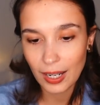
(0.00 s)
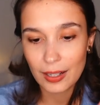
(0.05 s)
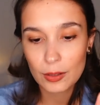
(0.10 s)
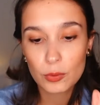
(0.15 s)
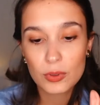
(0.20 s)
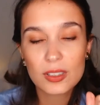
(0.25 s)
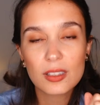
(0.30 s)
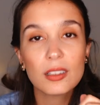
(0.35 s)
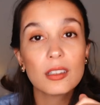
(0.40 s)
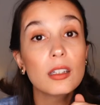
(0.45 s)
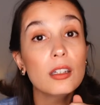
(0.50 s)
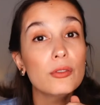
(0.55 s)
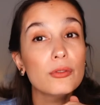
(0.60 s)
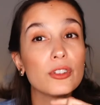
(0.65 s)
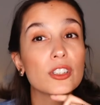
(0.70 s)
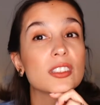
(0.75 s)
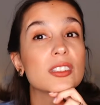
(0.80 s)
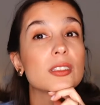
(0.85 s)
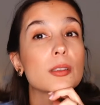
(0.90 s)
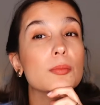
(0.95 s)
I was looking
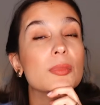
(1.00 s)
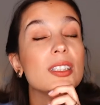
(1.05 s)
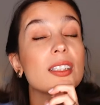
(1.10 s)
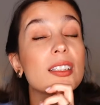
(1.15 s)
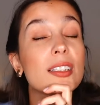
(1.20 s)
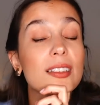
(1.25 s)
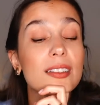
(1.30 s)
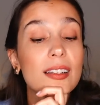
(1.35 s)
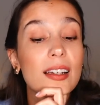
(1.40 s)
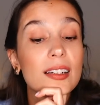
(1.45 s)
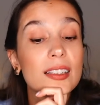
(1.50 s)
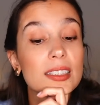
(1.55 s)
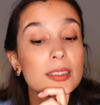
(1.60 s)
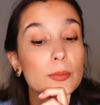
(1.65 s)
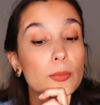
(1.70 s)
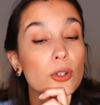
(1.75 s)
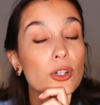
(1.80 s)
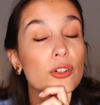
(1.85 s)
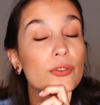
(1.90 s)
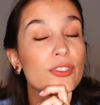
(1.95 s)
for something that is
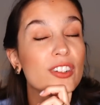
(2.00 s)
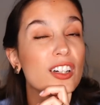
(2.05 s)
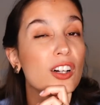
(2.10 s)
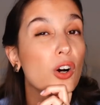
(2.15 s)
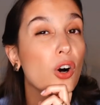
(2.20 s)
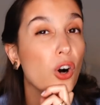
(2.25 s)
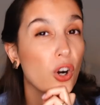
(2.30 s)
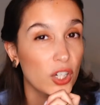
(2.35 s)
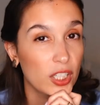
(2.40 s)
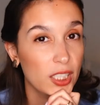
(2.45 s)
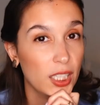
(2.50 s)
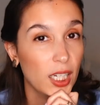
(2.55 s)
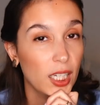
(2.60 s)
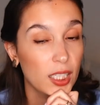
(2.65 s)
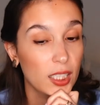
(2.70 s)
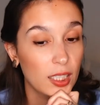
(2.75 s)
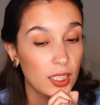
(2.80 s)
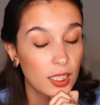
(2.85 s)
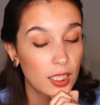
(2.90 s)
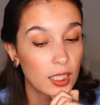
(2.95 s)
more of a
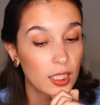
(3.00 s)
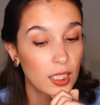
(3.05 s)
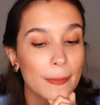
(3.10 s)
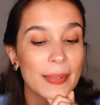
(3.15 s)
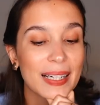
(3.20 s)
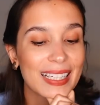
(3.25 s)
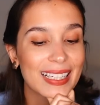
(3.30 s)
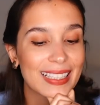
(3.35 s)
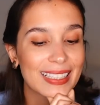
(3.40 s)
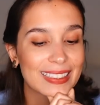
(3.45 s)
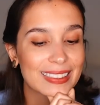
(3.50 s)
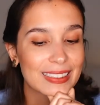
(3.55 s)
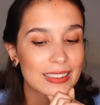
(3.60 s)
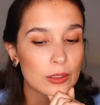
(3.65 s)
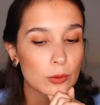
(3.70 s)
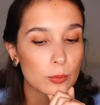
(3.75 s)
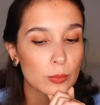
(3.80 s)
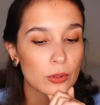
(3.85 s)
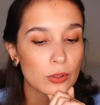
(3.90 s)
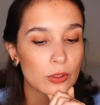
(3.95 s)
cognac, but it is
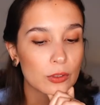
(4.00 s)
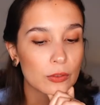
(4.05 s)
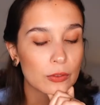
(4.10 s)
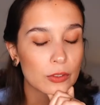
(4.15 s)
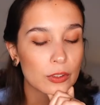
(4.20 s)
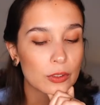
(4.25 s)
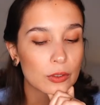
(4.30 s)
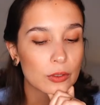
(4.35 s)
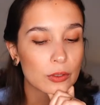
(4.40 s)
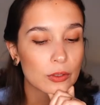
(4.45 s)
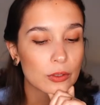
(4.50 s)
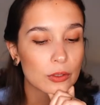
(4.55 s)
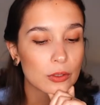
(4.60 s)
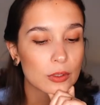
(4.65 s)
still beautiful.